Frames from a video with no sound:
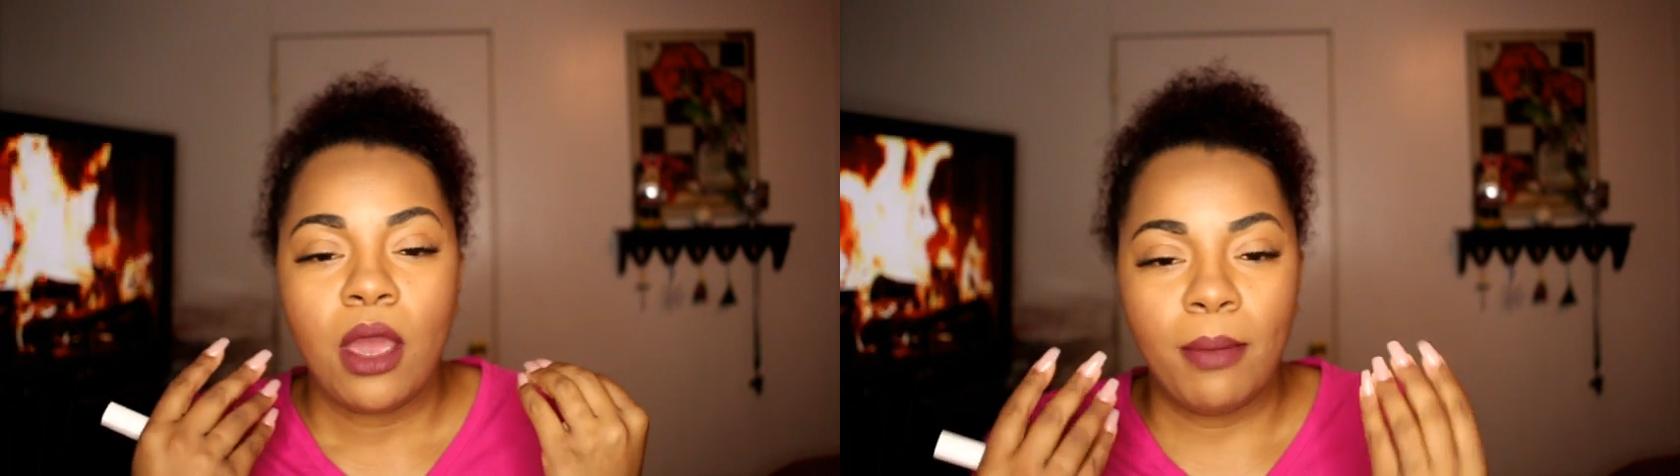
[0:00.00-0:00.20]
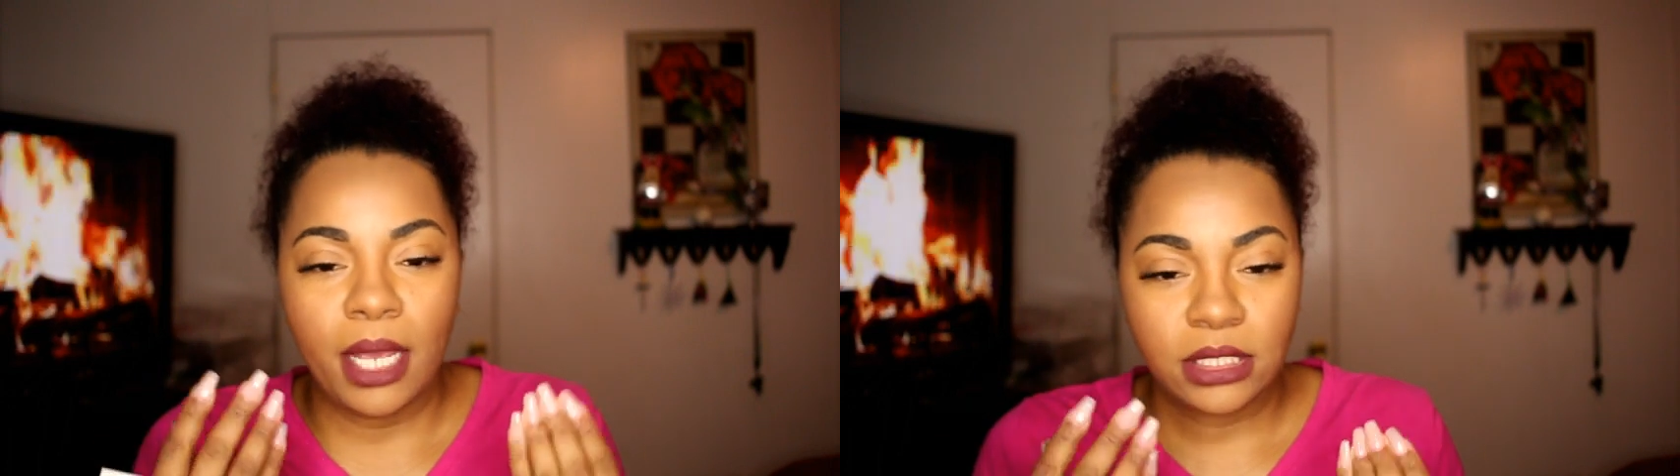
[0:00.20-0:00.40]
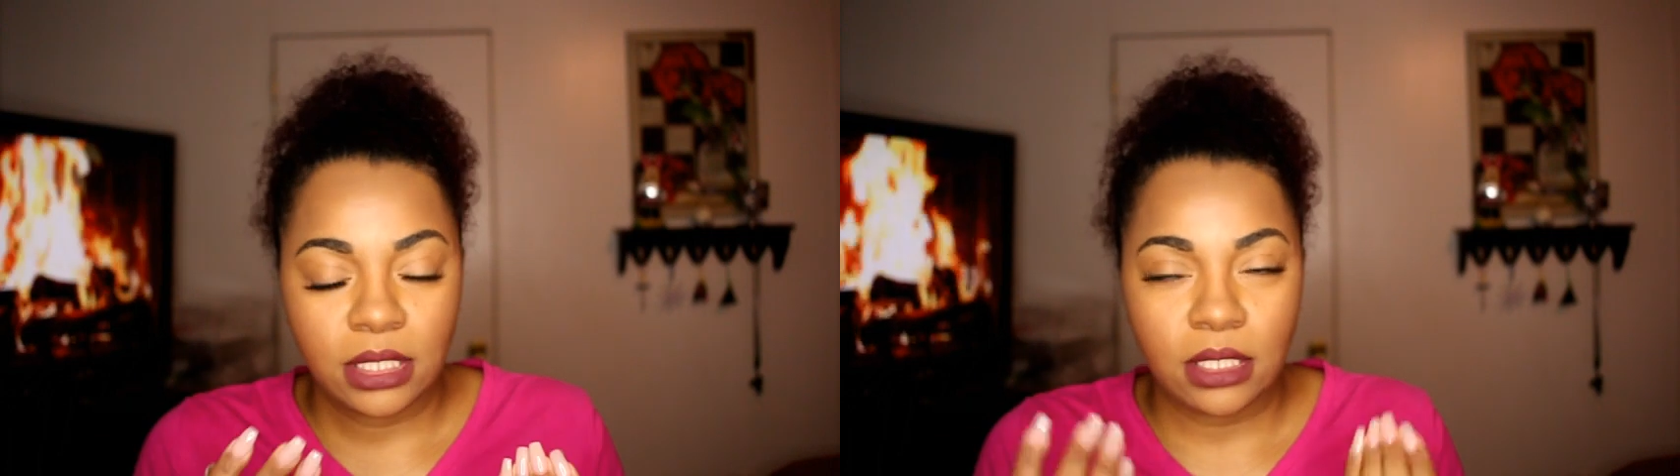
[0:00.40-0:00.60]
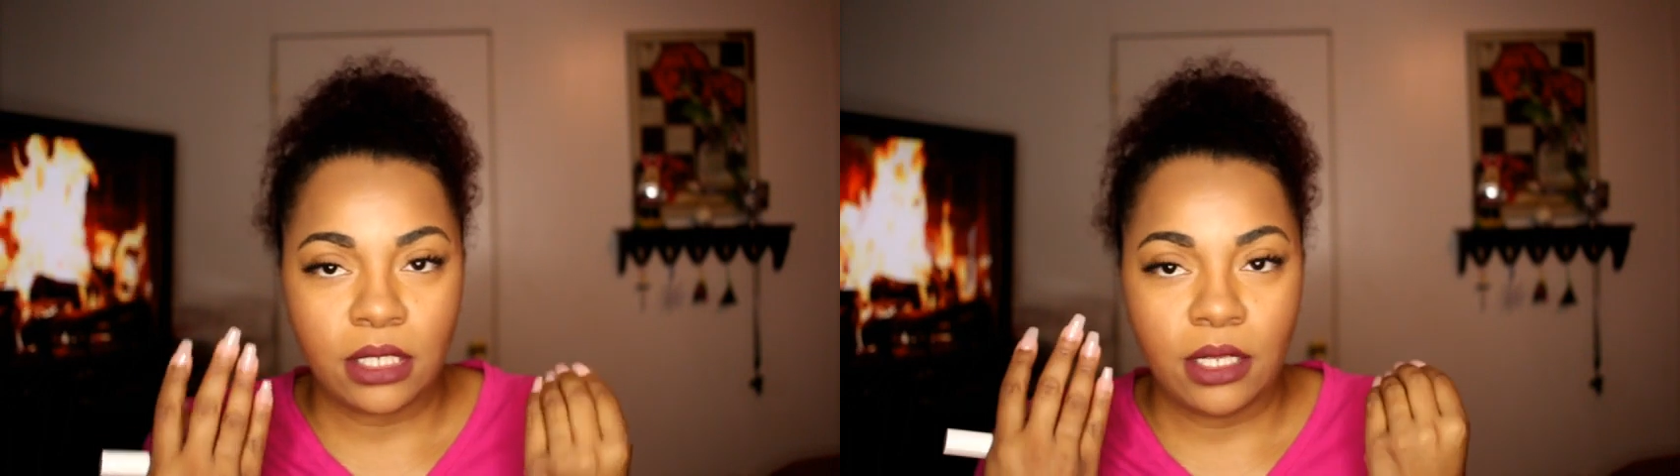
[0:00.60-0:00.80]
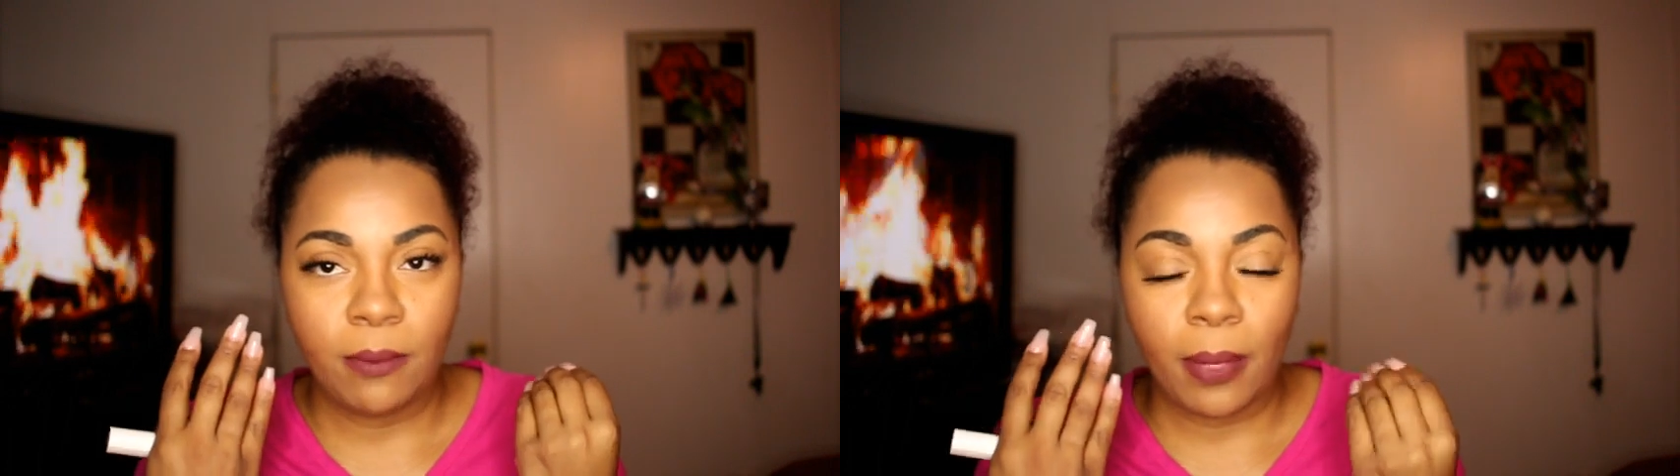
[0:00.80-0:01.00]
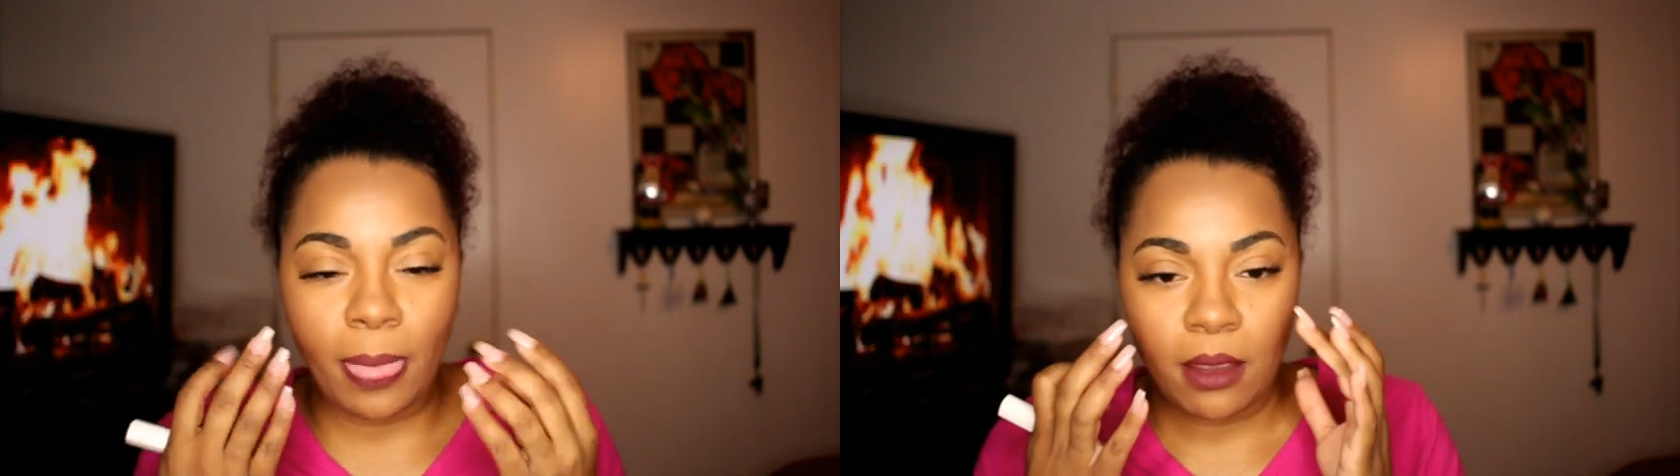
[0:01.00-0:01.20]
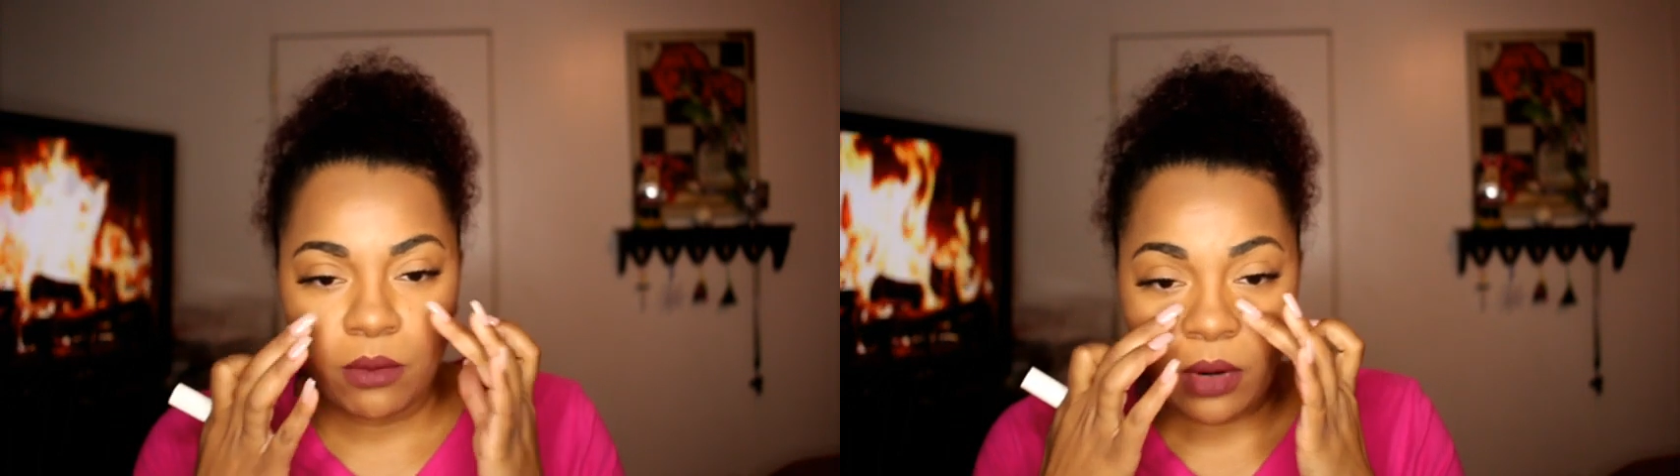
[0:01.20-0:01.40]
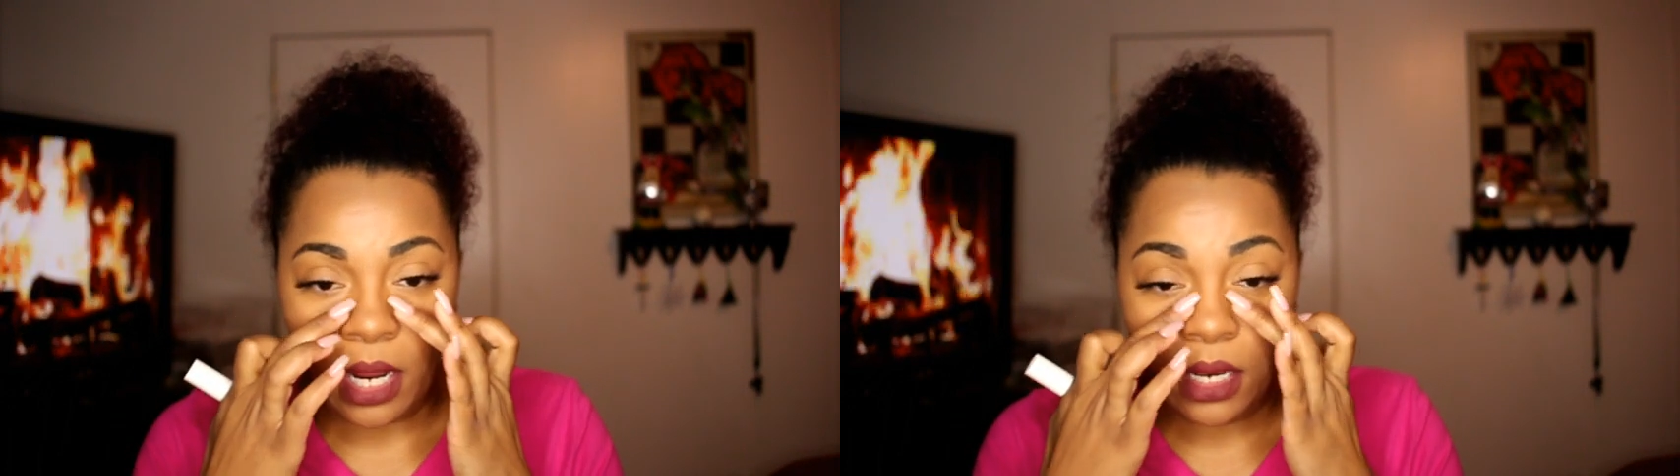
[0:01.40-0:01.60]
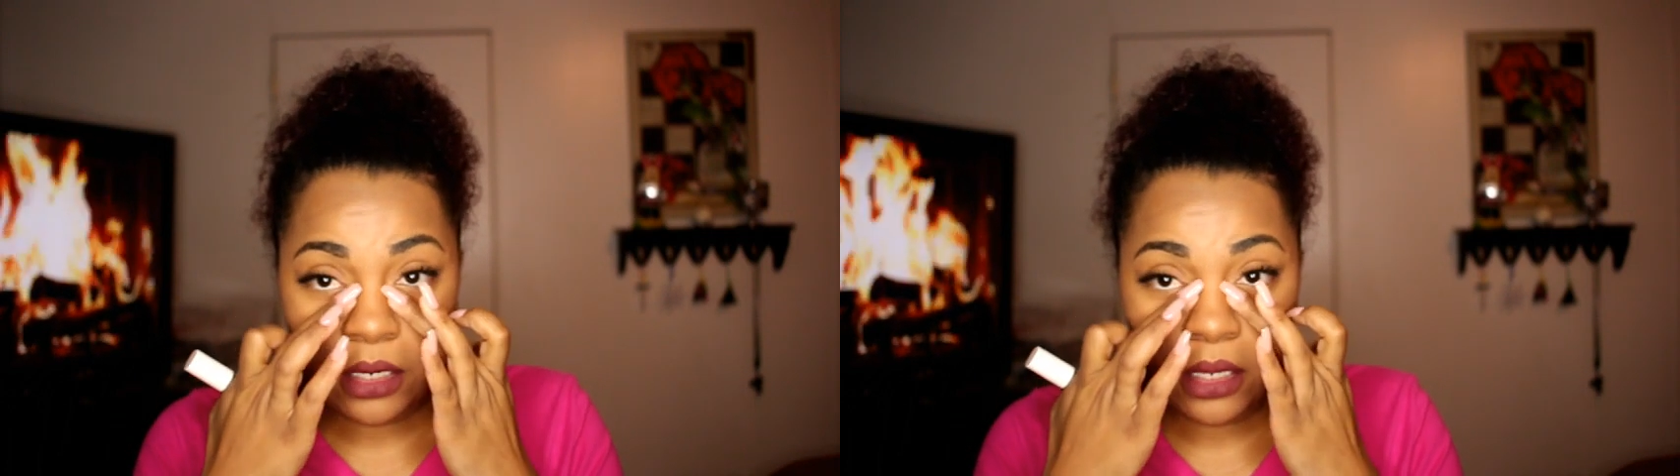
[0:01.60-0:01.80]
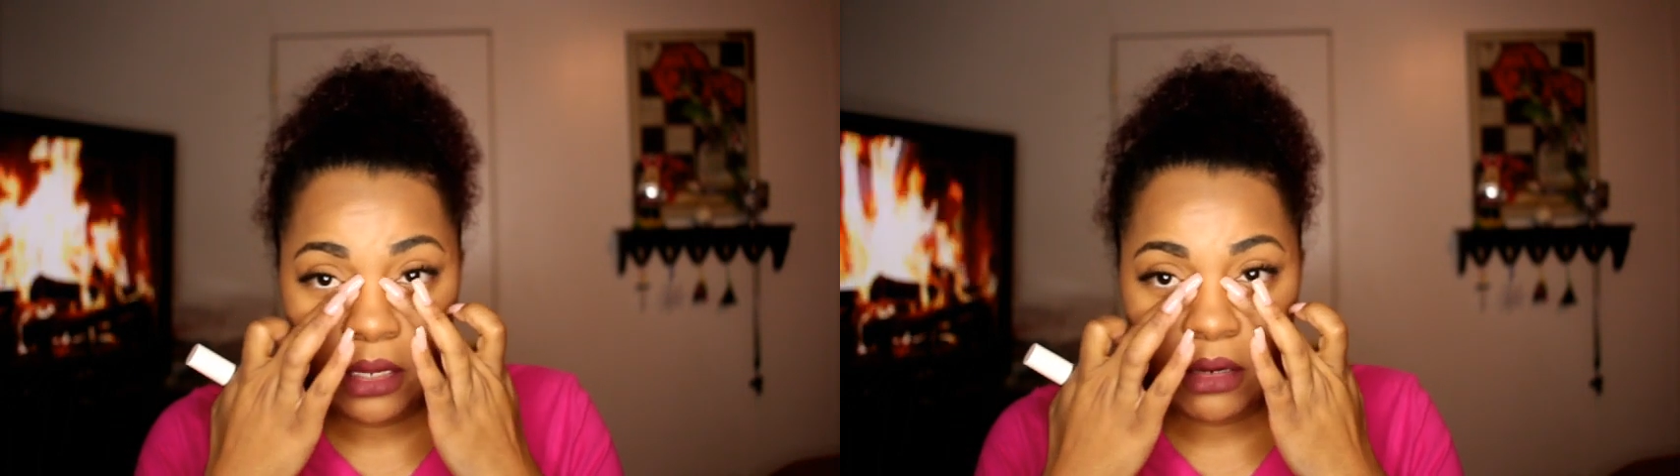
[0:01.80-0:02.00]
Basically, right
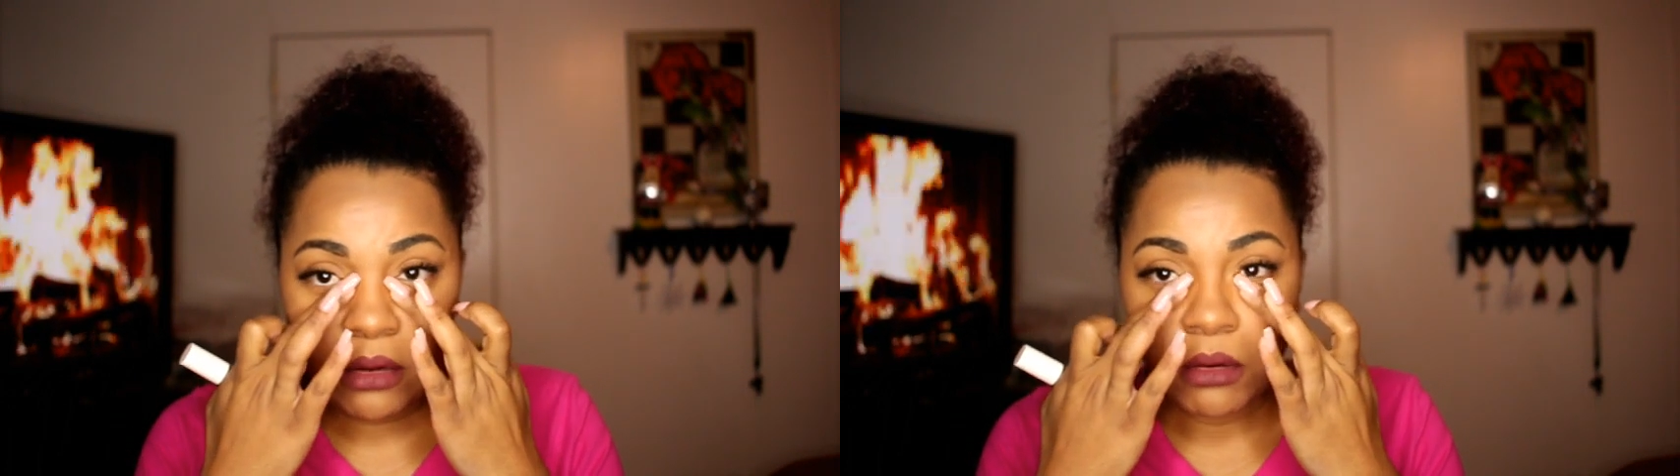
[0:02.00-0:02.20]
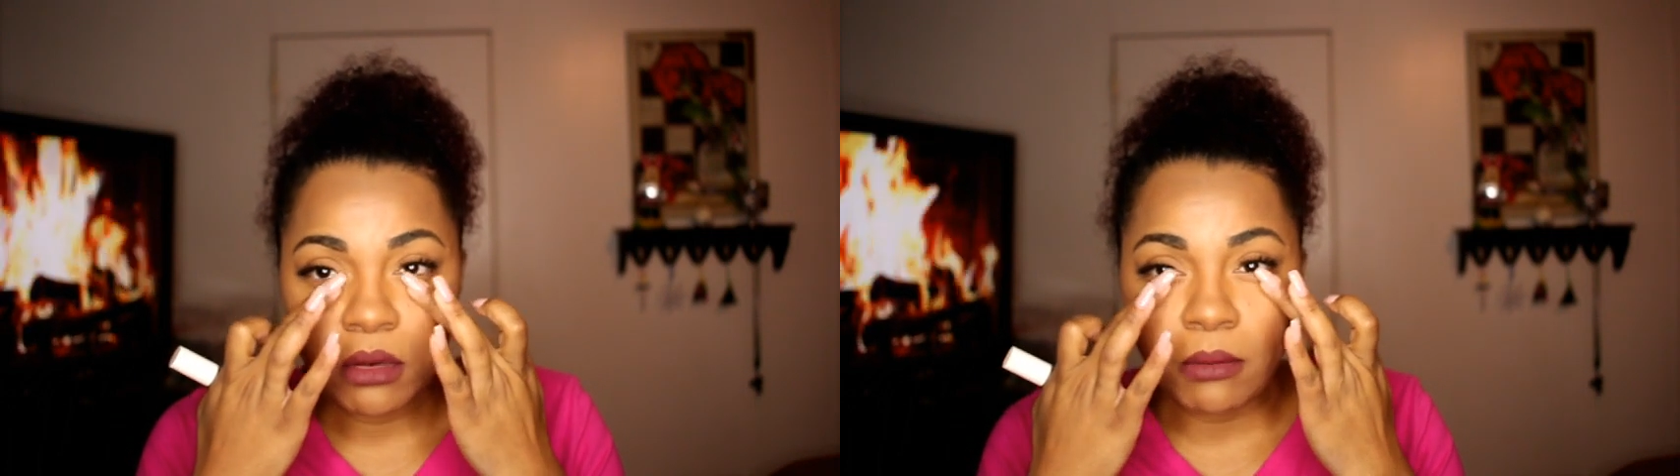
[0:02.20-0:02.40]
in here,